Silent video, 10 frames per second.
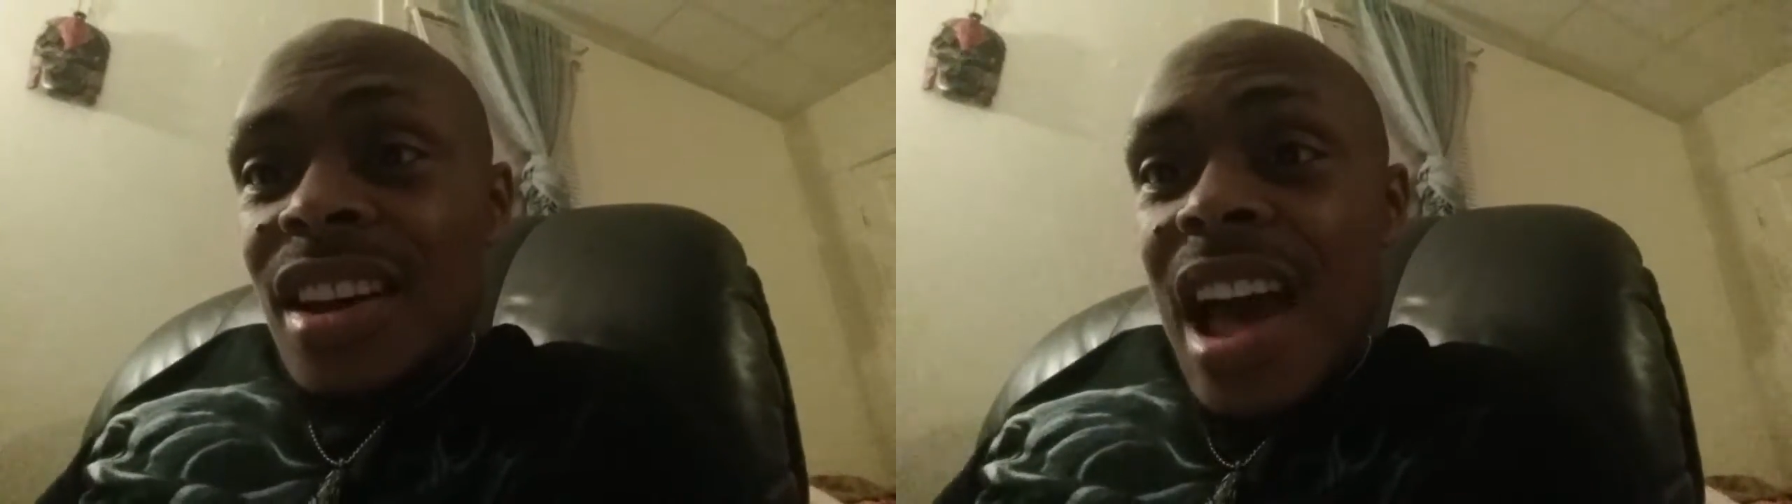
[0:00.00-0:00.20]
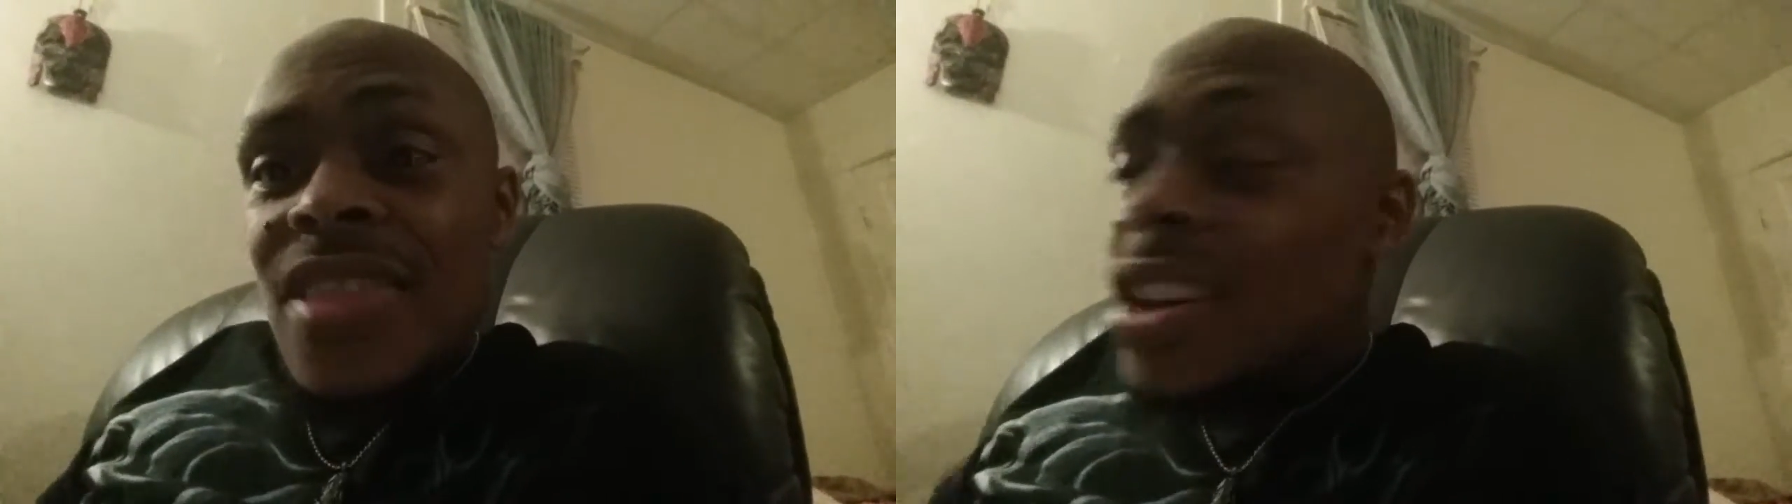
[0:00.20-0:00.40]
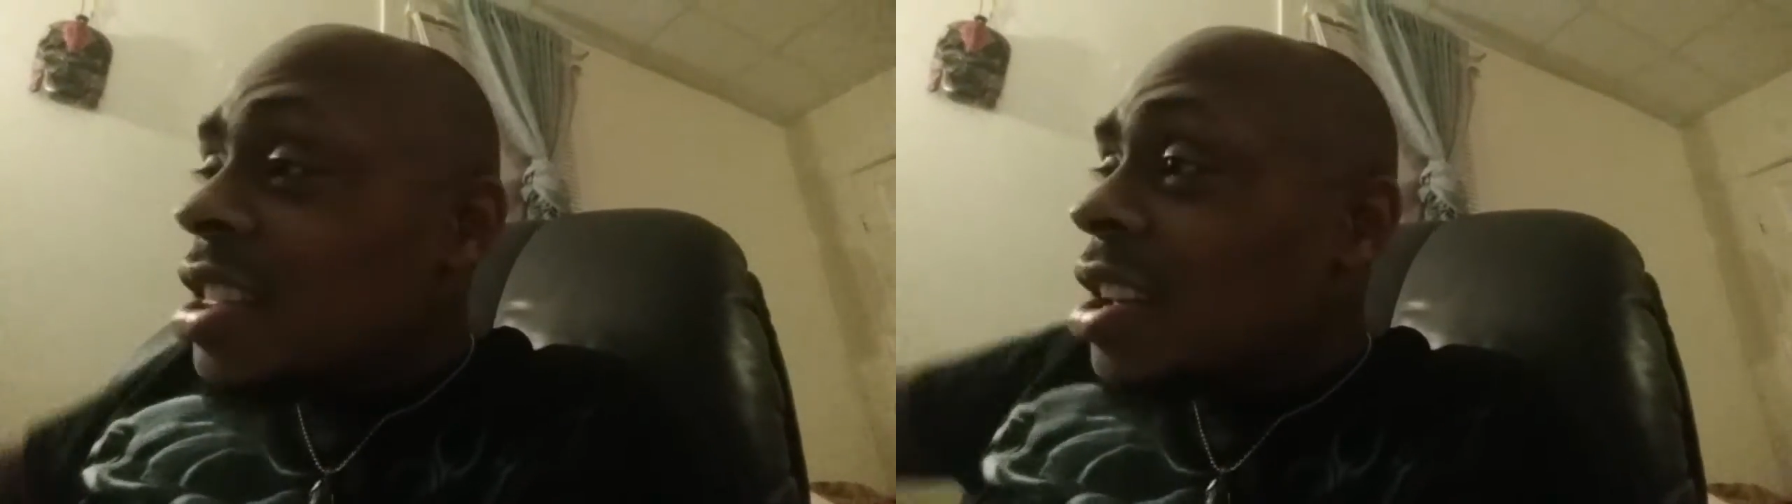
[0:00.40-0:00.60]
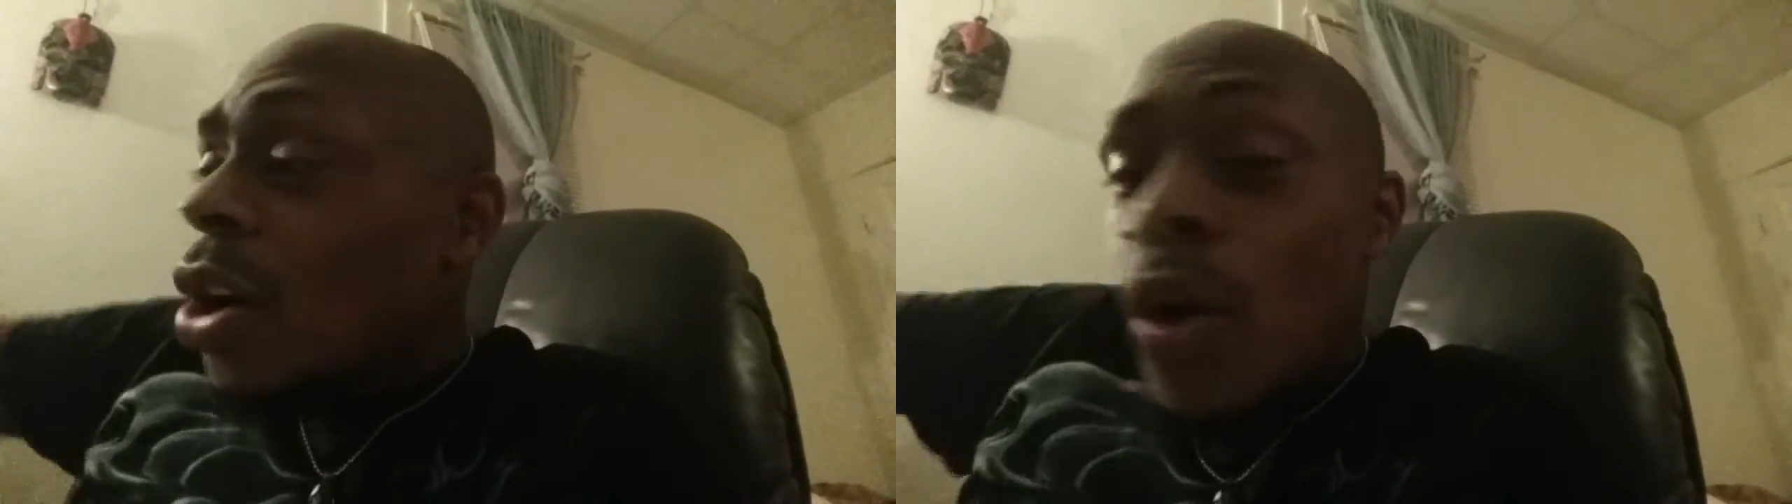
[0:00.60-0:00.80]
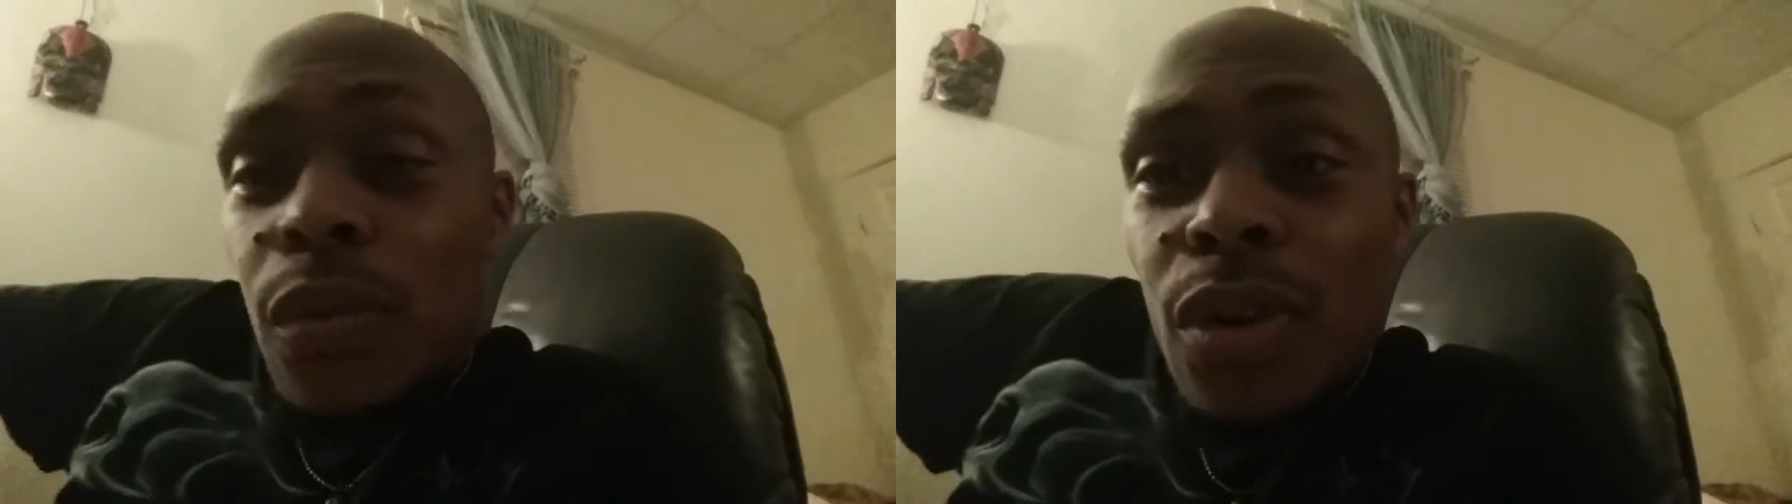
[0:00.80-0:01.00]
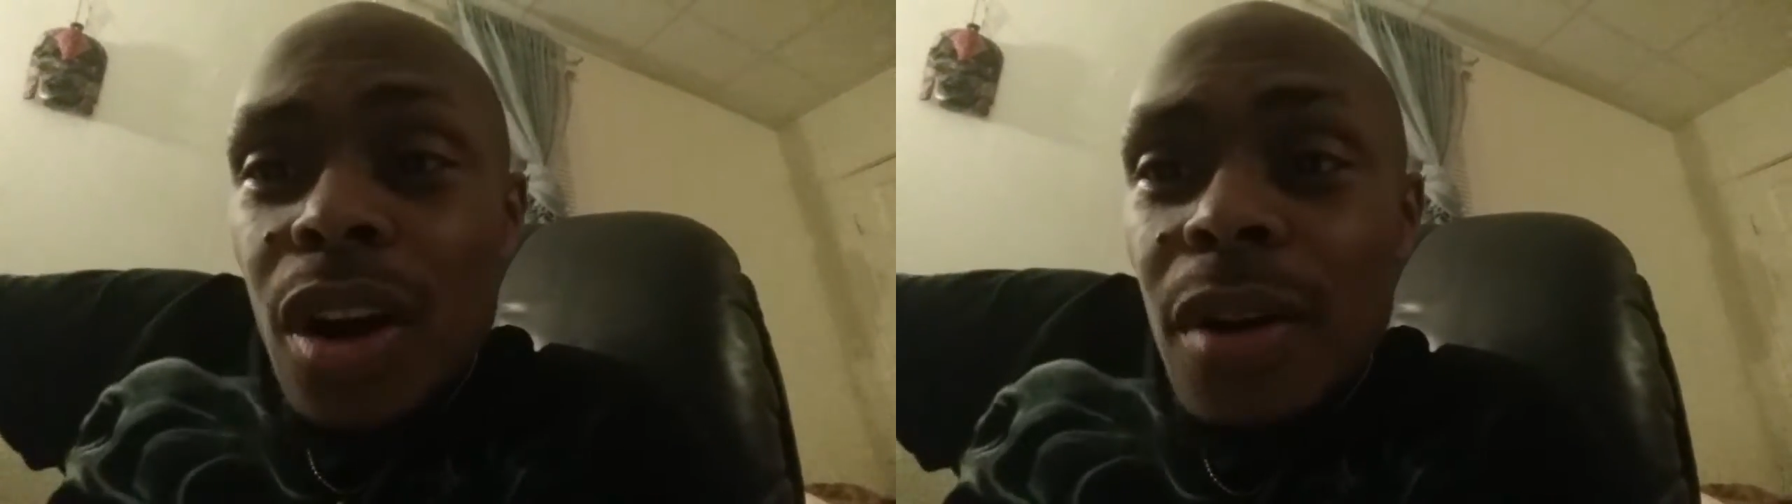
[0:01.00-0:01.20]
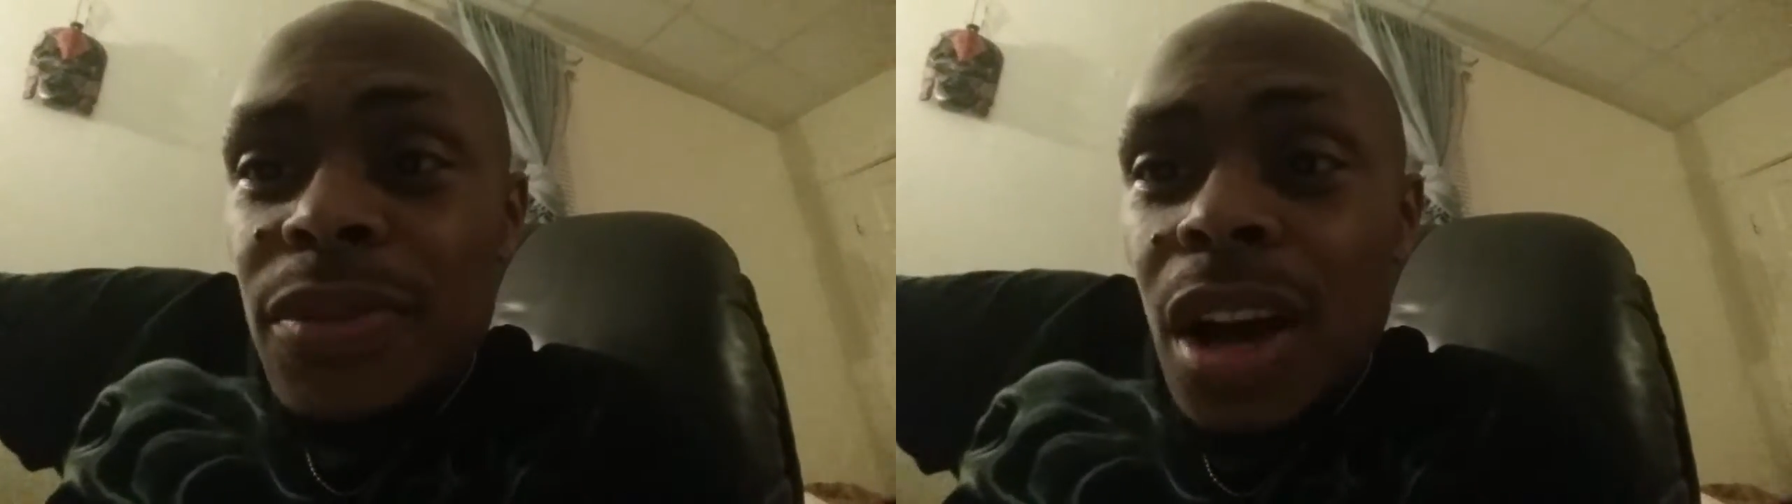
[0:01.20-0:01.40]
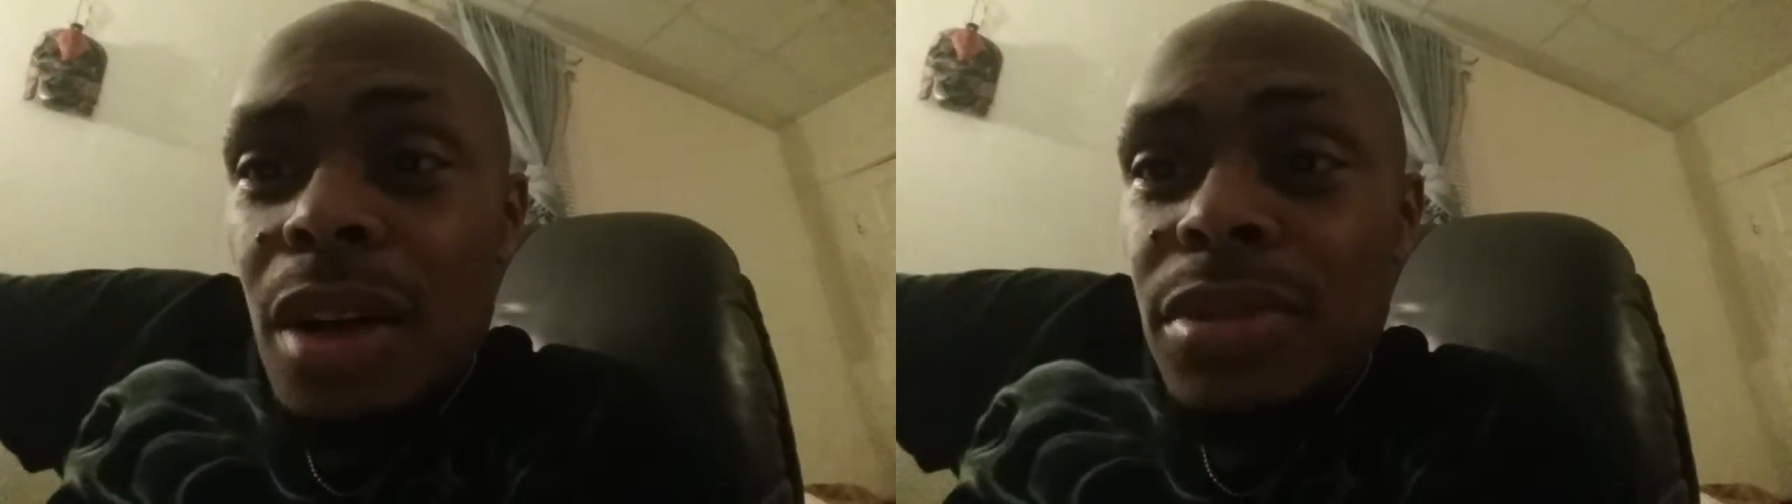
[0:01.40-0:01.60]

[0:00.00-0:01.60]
and the over of